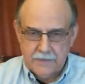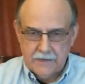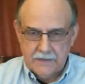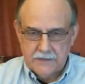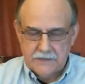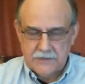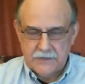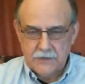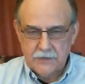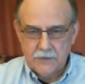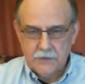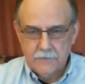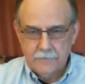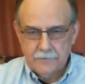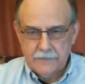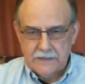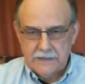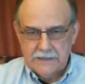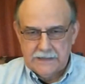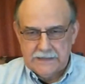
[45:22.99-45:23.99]
So
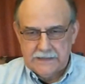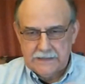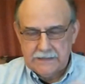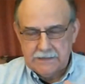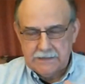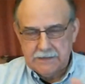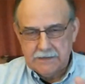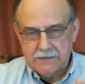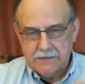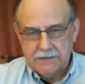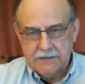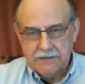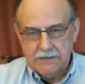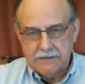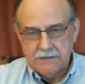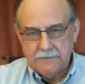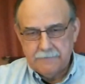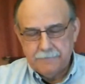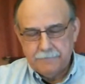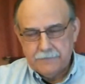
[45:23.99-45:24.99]

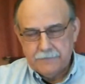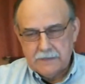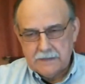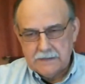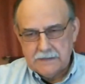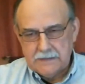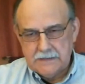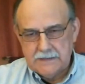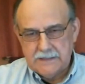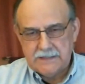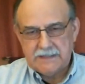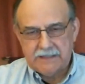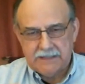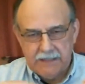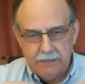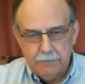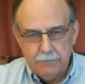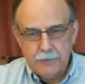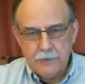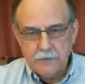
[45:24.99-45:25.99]
the
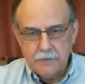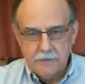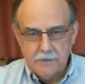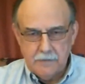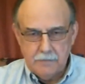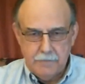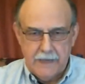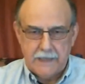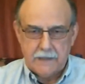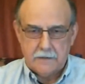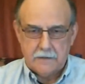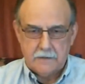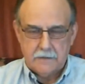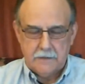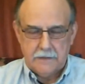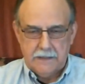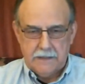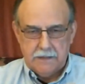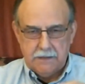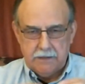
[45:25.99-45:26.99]
simpler the better
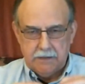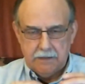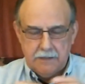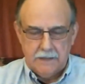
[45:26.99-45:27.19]
in